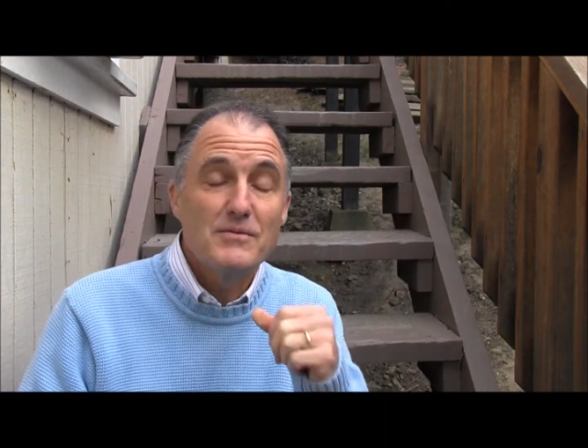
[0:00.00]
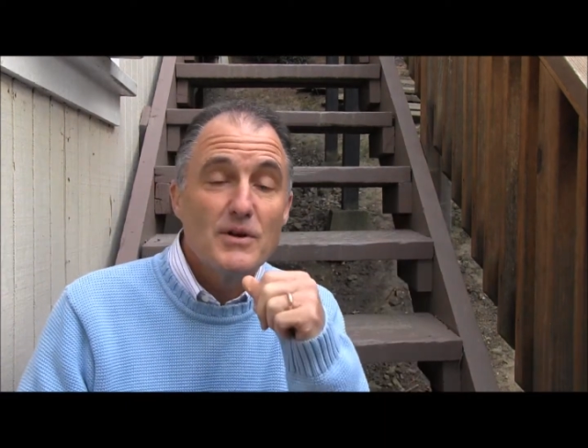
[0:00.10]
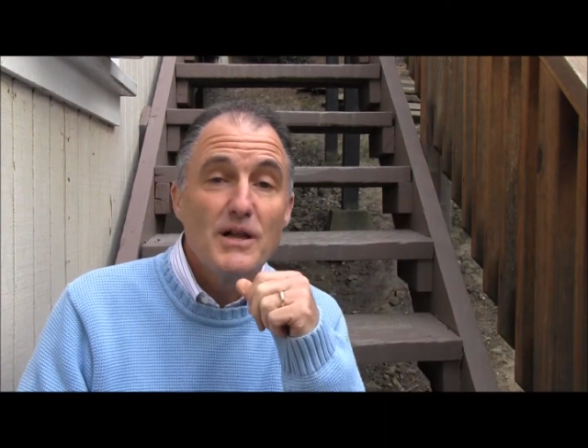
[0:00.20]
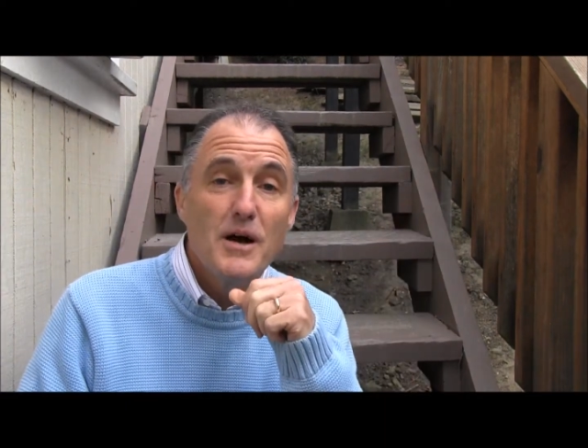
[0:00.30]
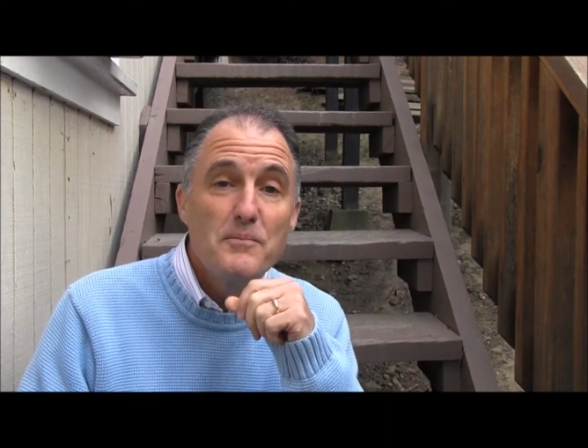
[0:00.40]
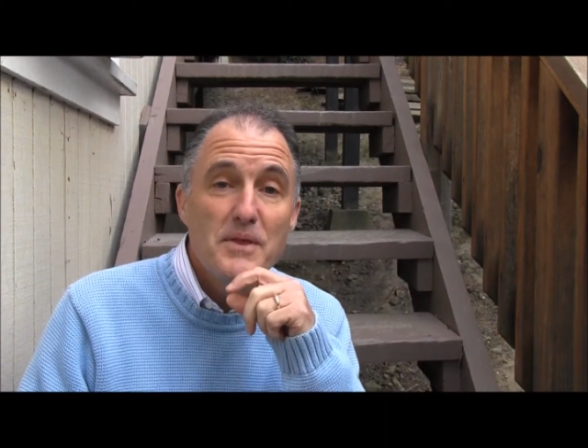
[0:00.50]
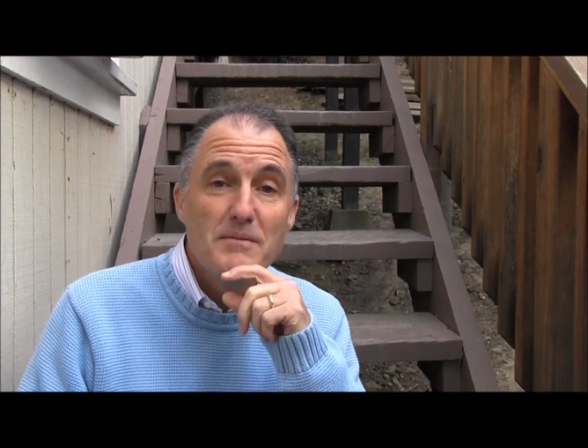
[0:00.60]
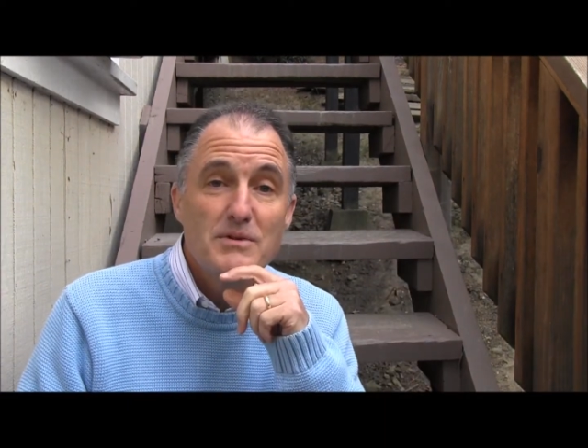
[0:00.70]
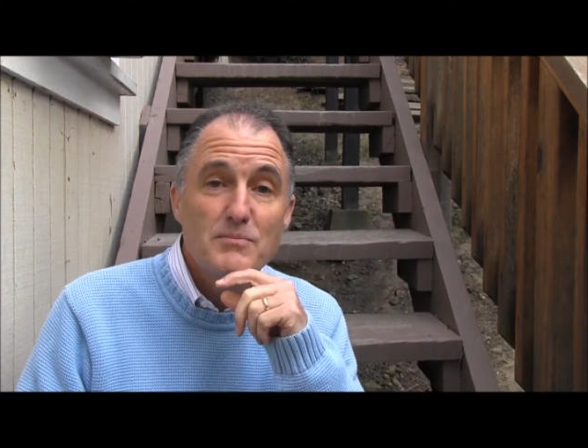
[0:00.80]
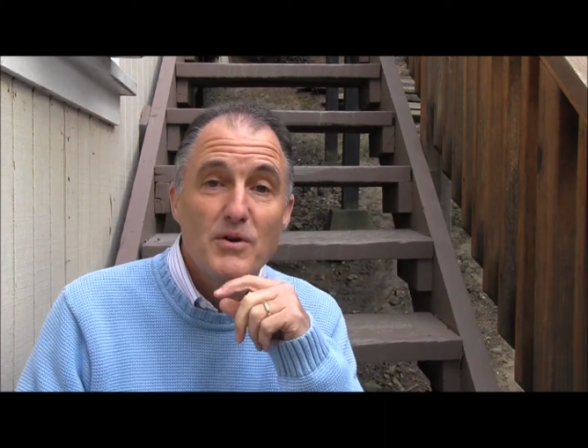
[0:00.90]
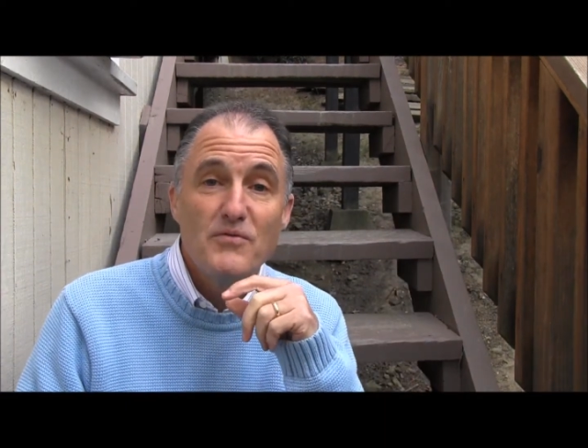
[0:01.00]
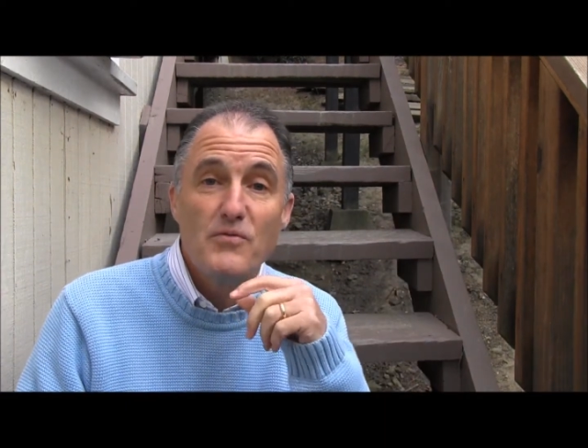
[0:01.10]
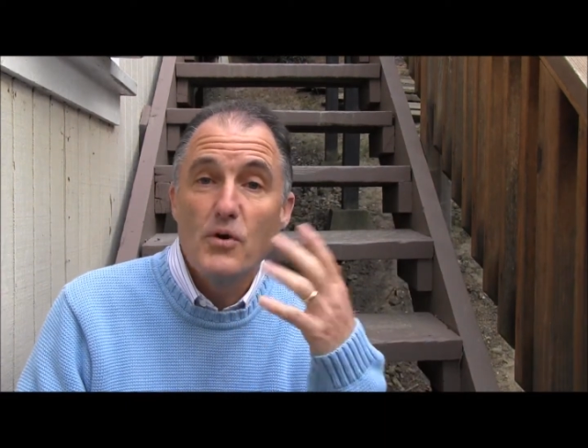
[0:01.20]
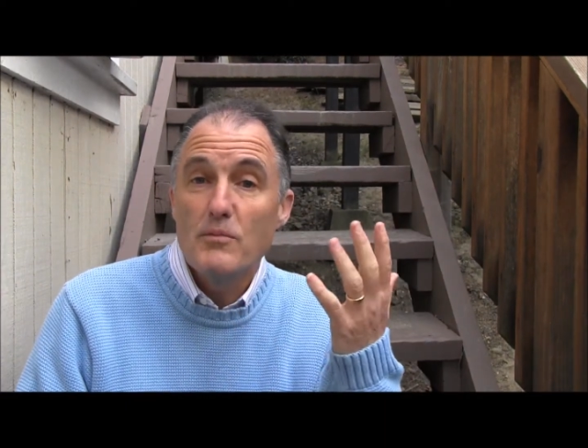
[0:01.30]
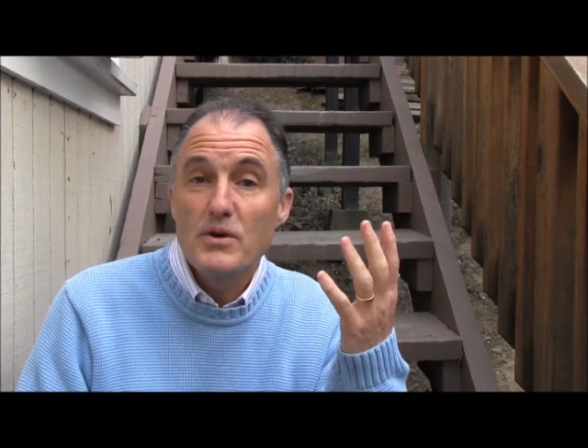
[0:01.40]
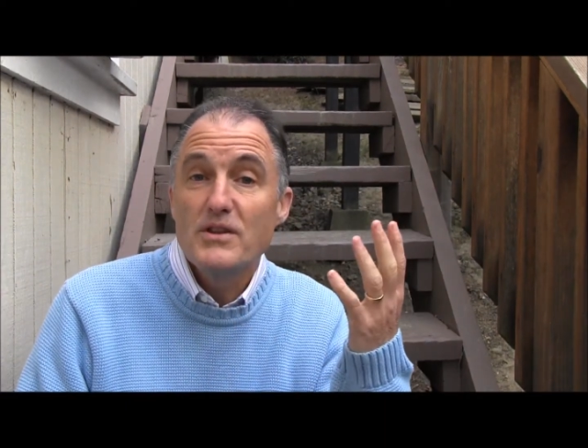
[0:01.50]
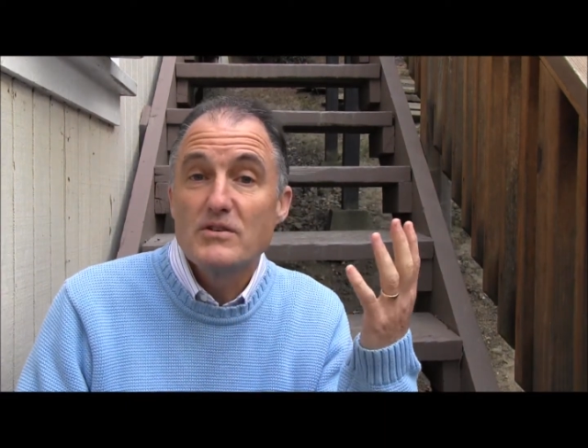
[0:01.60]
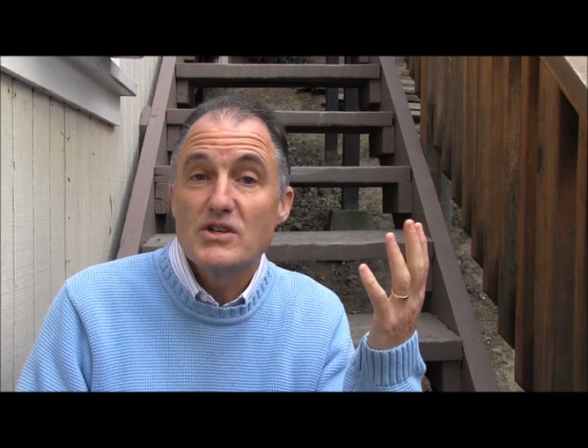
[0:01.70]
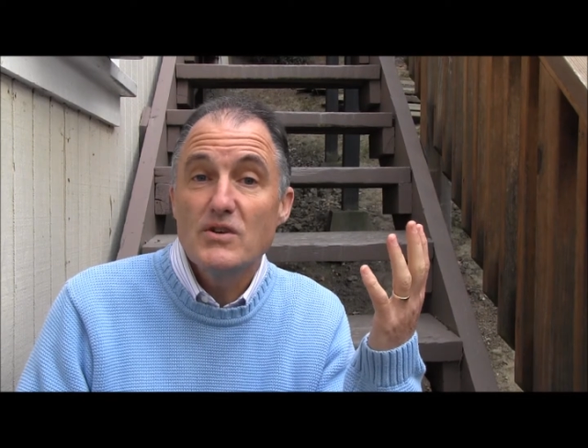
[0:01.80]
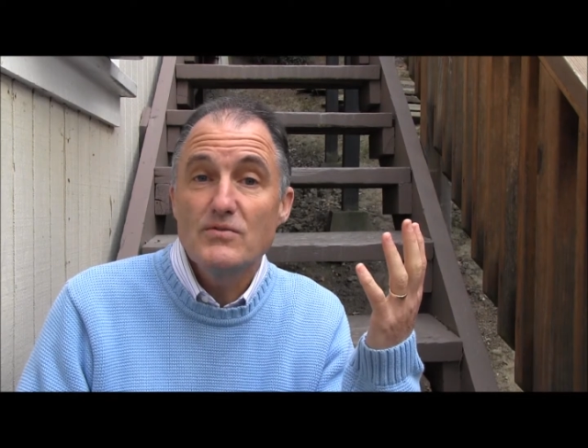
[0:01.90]
that will help them to perform with
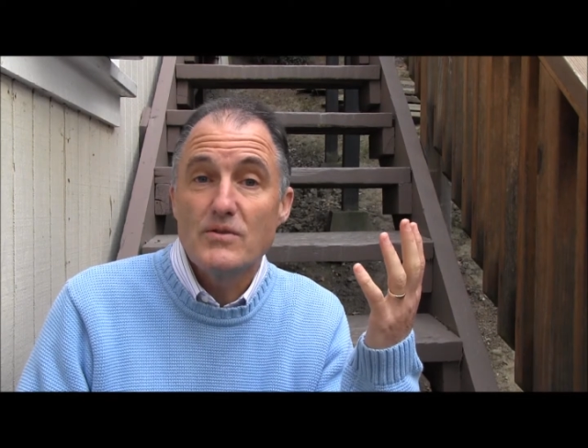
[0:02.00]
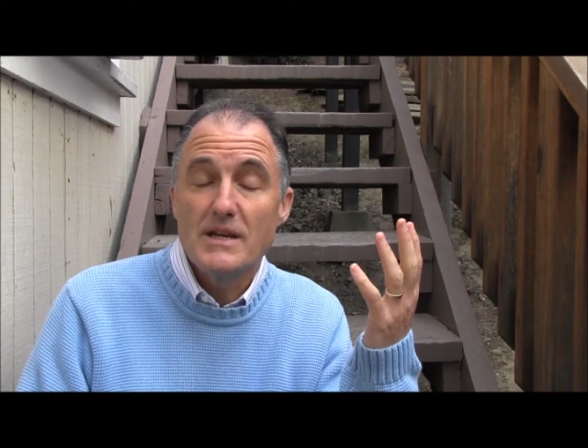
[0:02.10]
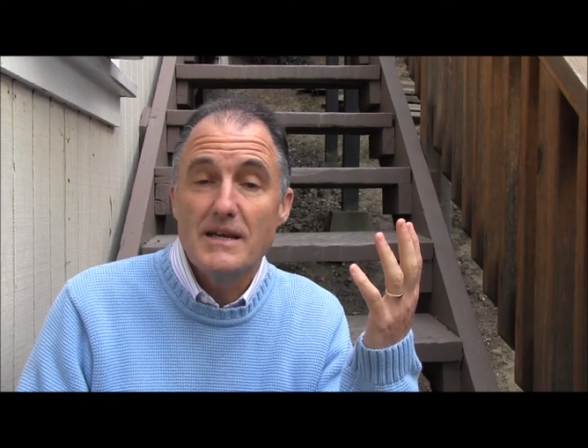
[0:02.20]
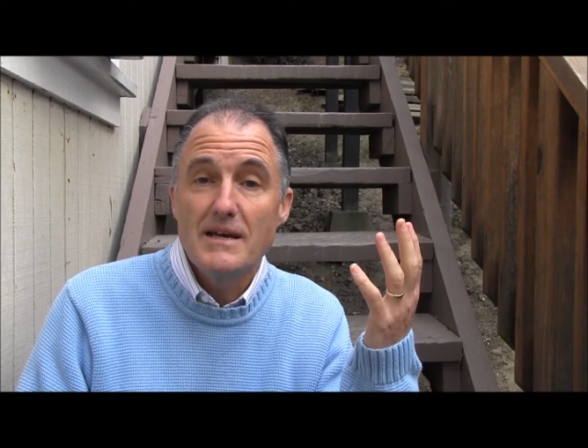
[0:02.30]
your children?